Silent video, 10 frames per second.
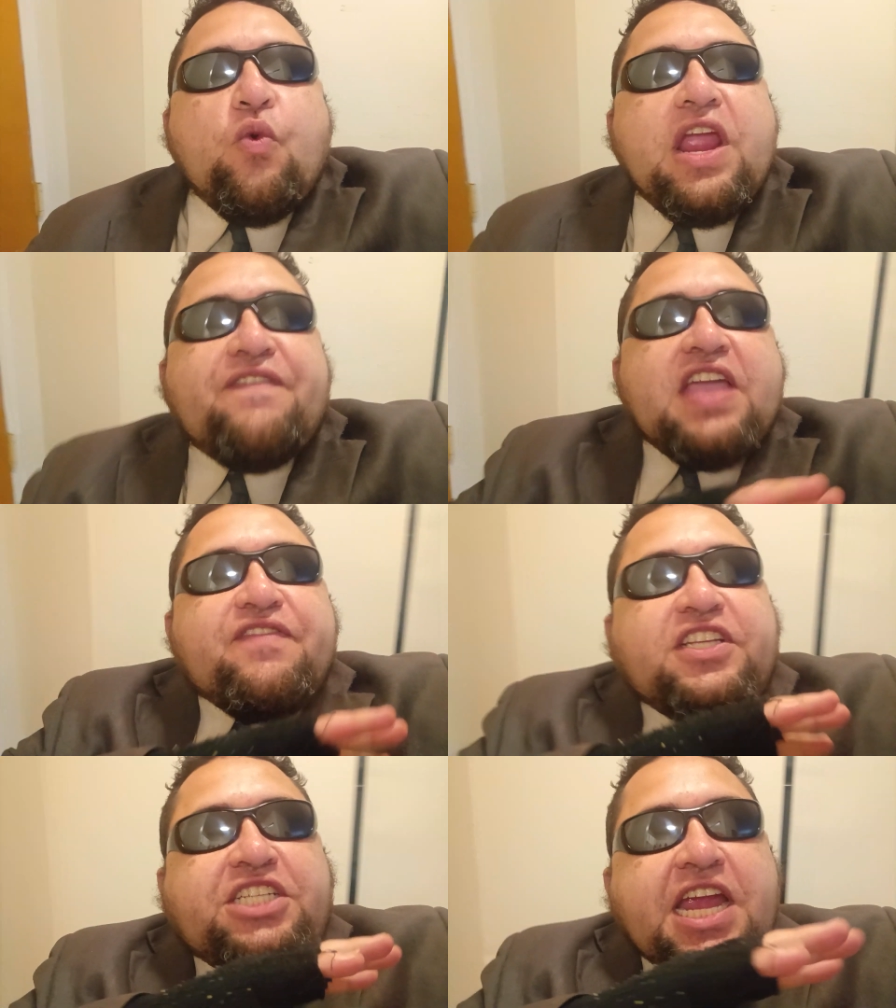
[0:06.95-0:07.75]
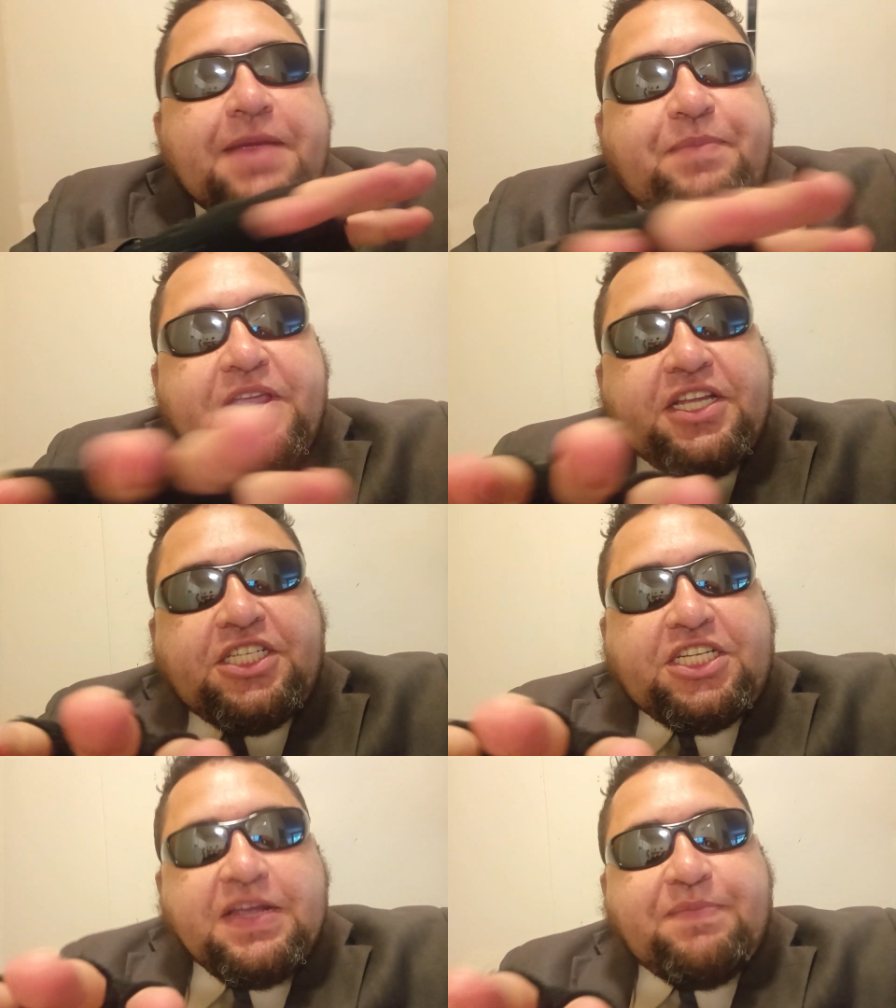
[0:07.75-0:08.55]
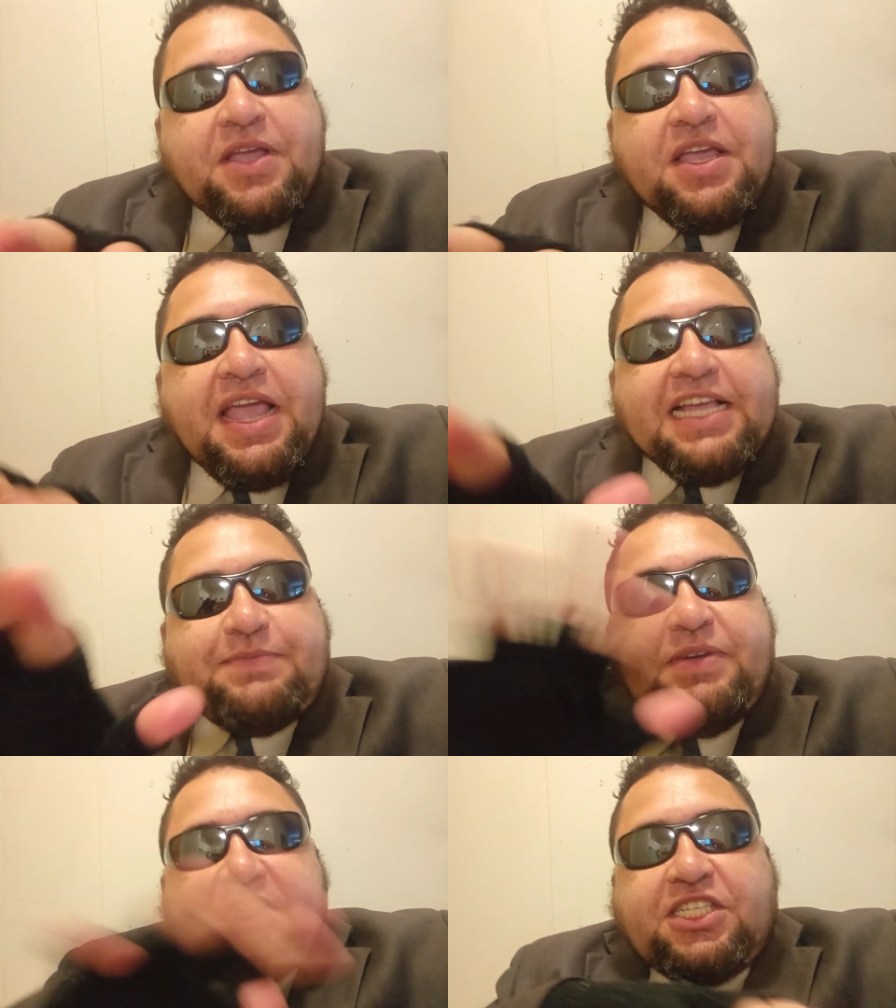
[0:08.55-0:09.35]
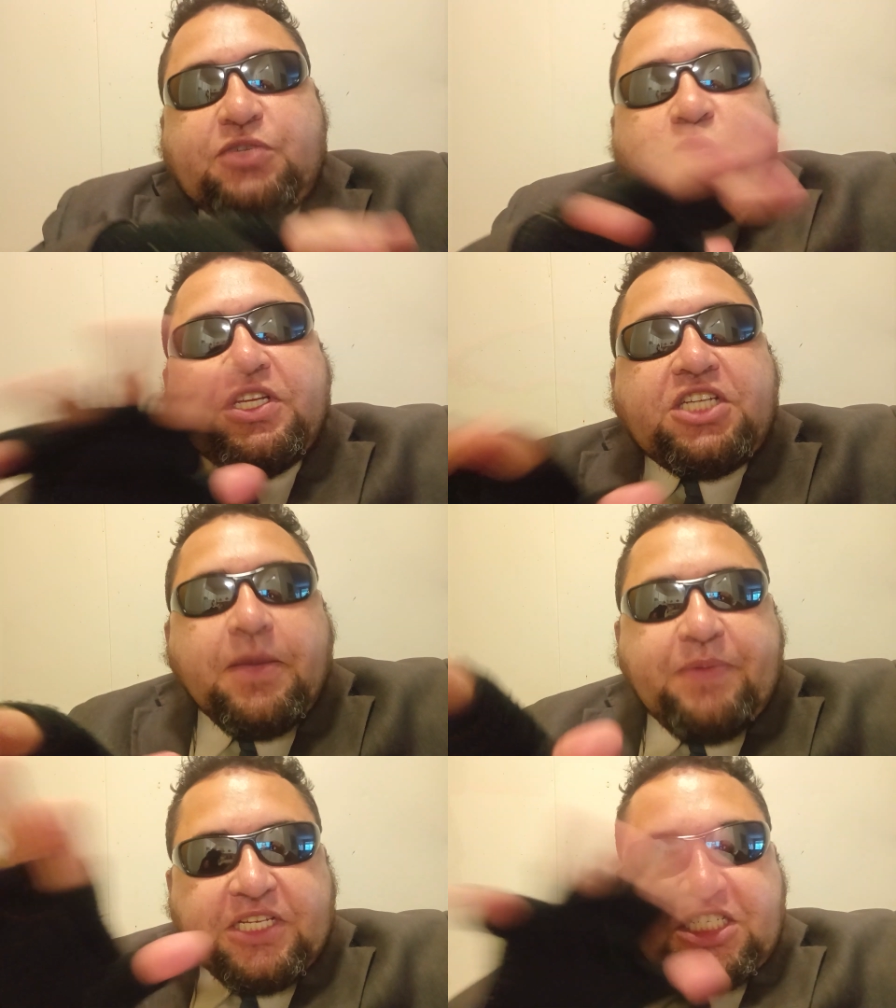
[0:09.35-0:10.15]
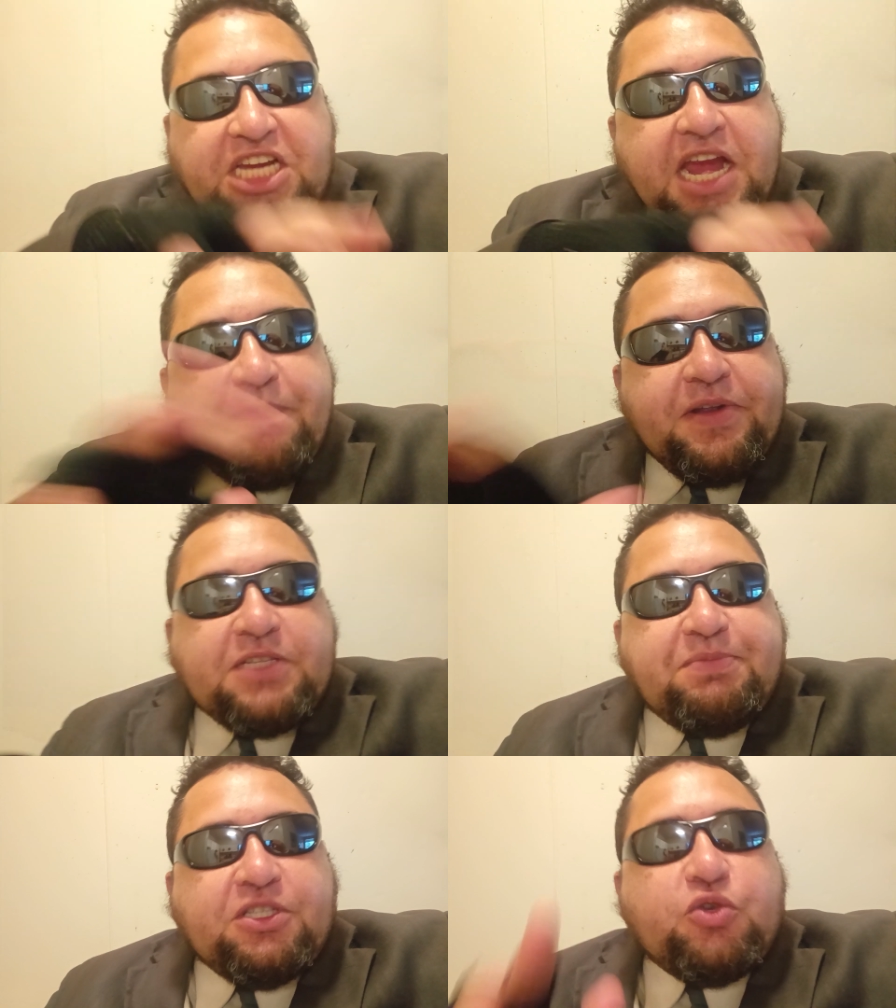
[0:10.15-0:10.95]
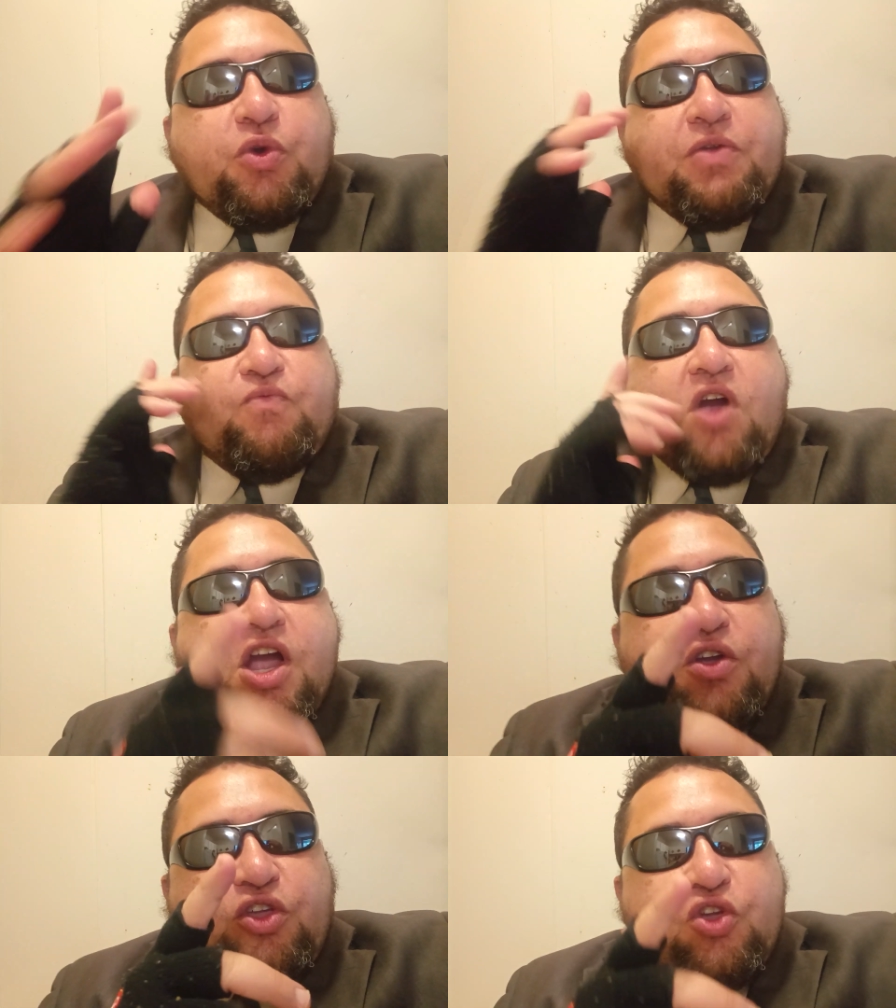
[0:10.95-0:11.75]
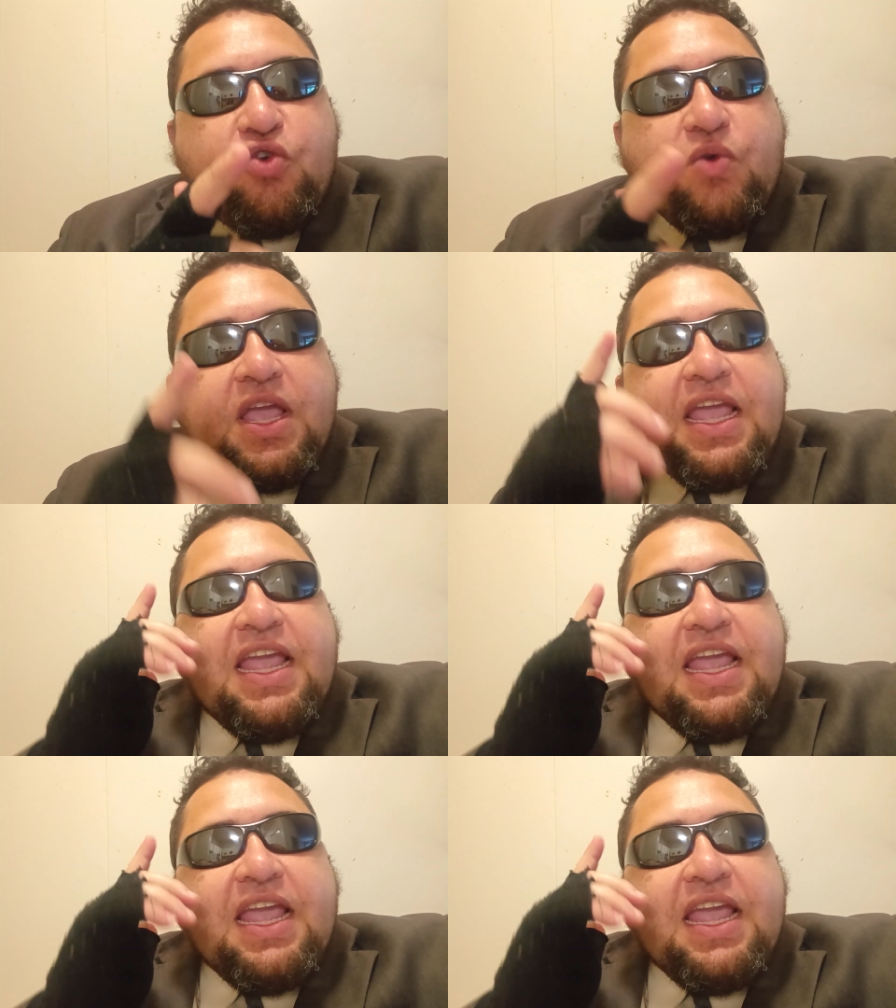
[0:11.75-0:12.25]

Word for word: We have every championship has been switched up as champions between Ryu